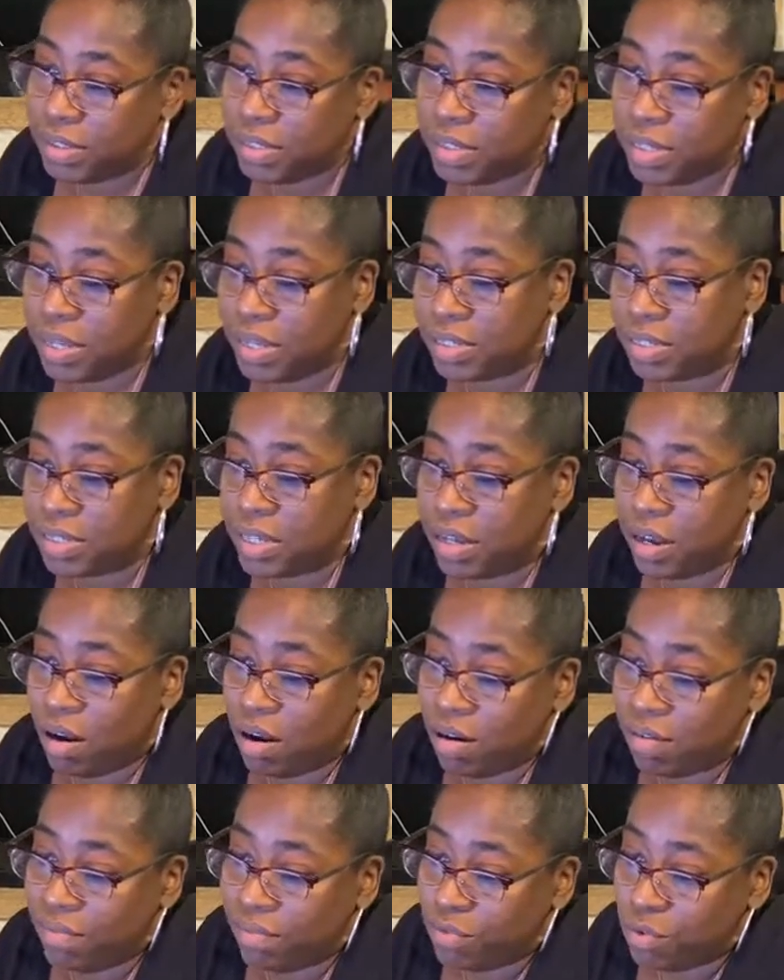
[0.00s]
Yes, they
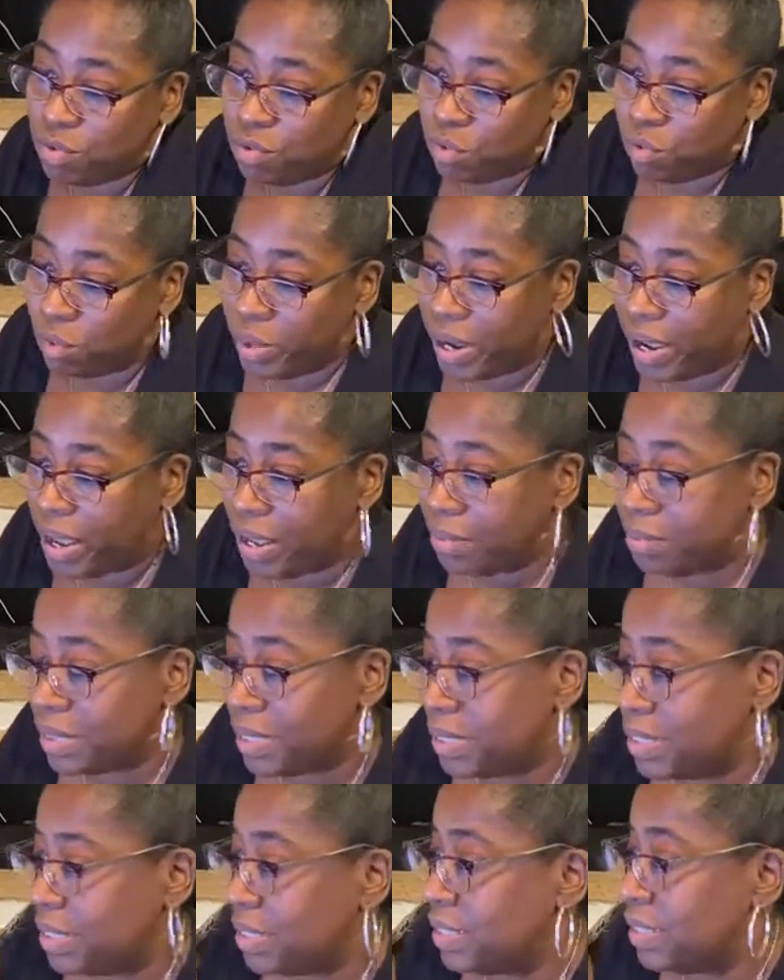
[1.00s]
are full
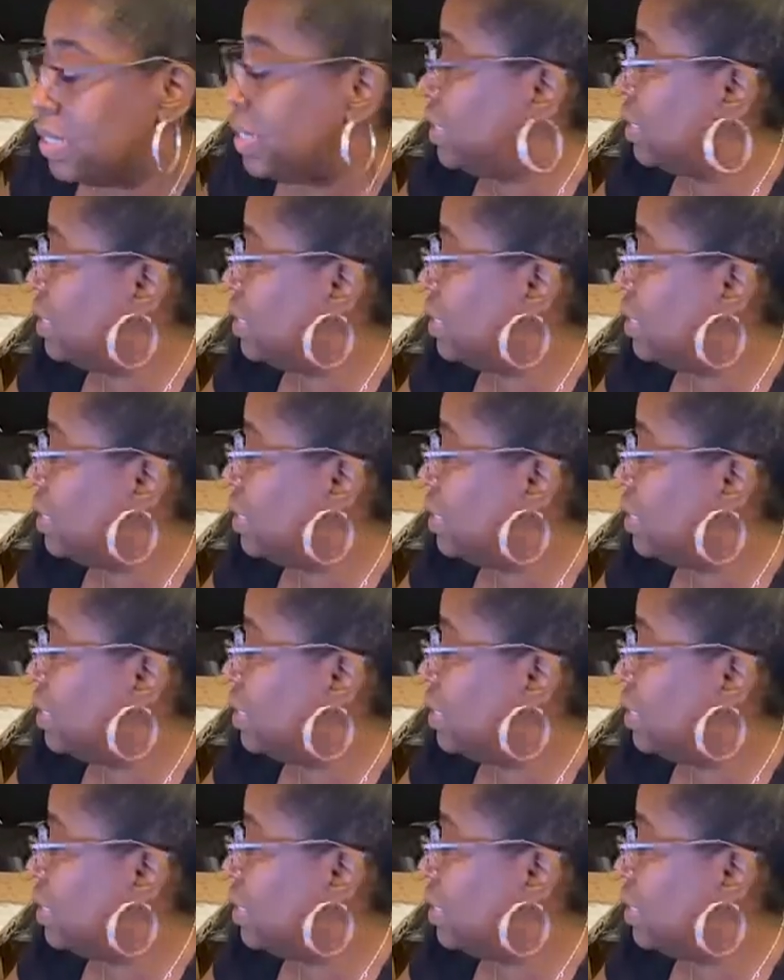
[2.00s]
wraps.